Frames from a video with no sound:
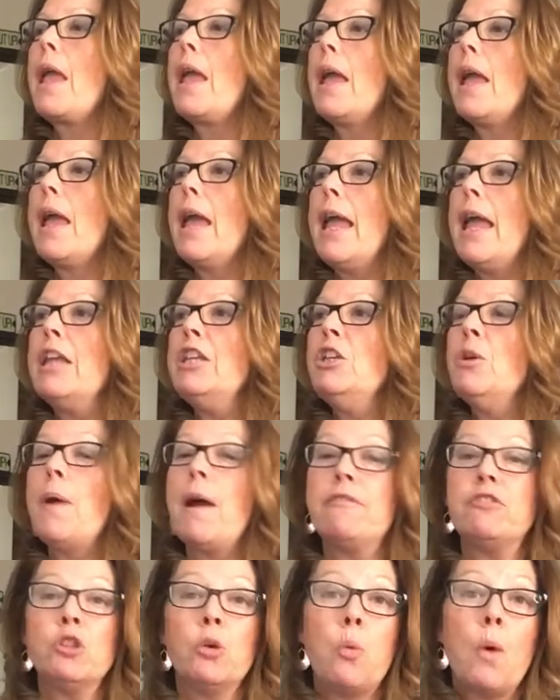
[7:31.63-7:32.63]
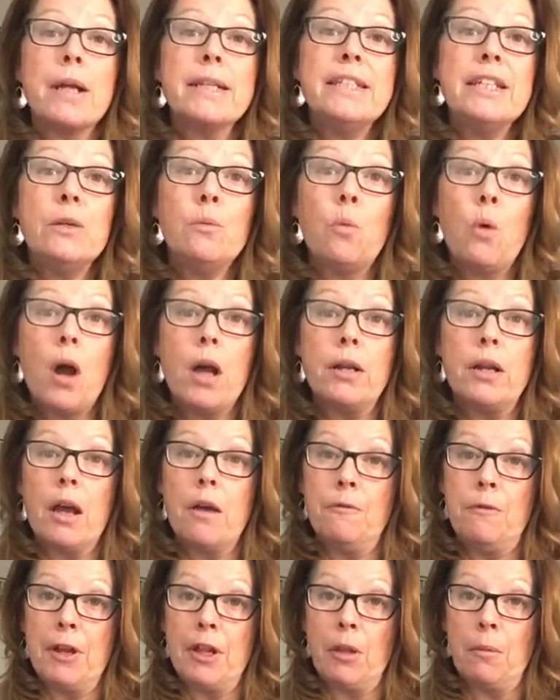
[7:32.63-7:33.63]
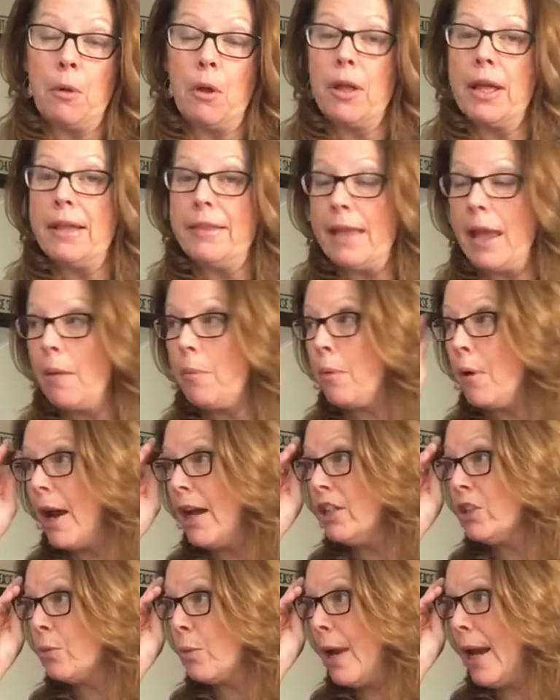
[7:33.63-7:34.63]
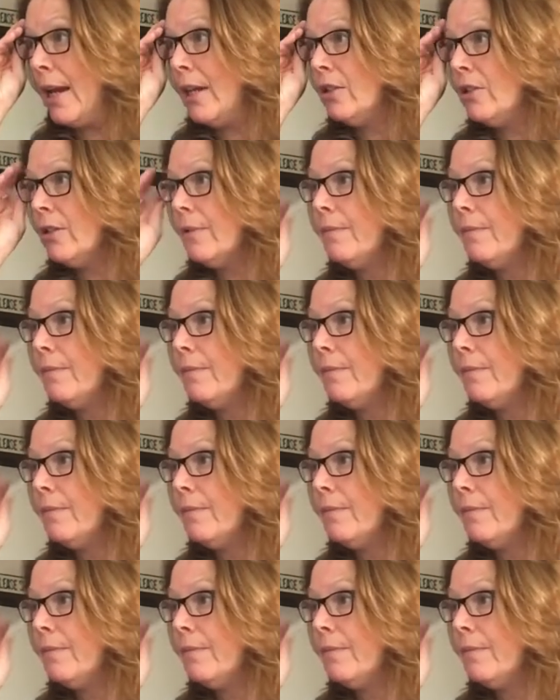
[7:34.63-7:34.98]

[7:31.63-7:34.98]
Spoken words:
And you have 21 available in that price range.